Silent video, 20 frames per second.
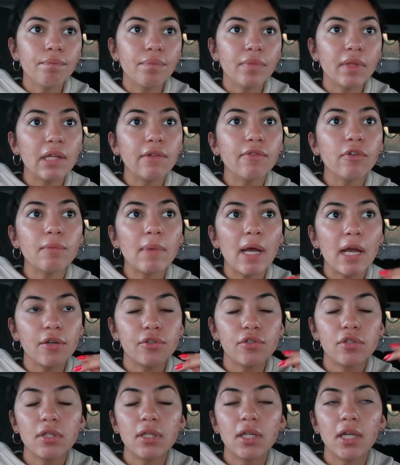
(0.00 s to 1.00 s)
than from
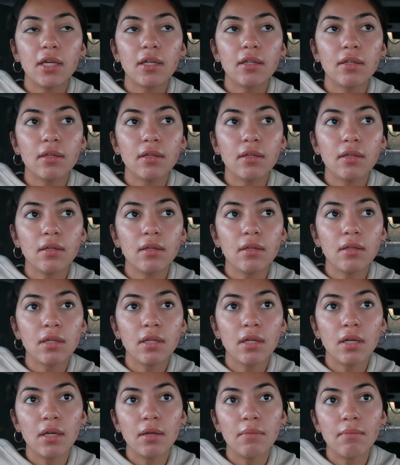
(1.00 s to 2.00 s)
actually like
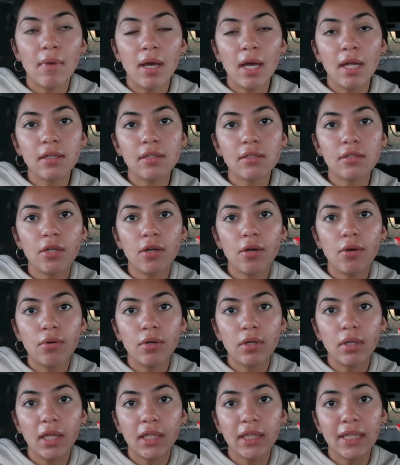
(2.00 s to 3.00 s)
the
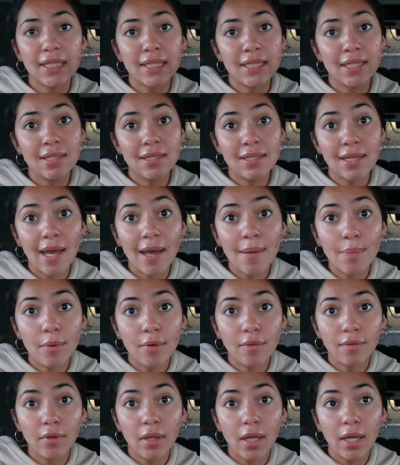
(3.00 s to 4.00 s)
milestone or like the step
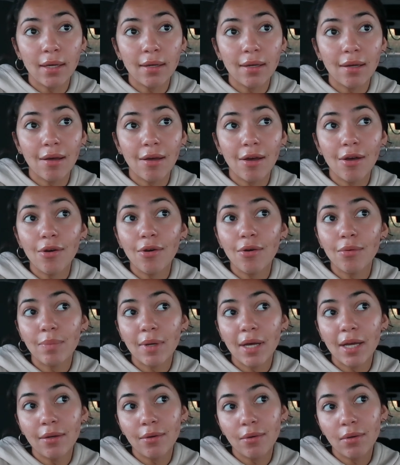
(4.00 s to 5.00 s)
of like, oh,
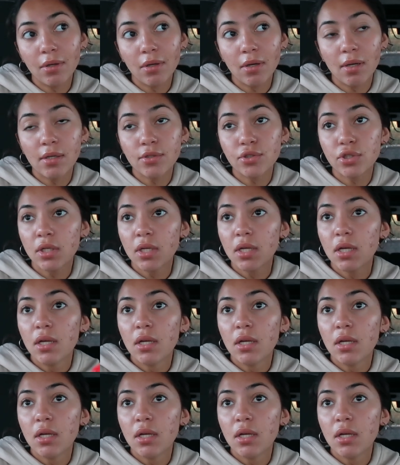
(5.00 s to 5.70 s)
by going to college.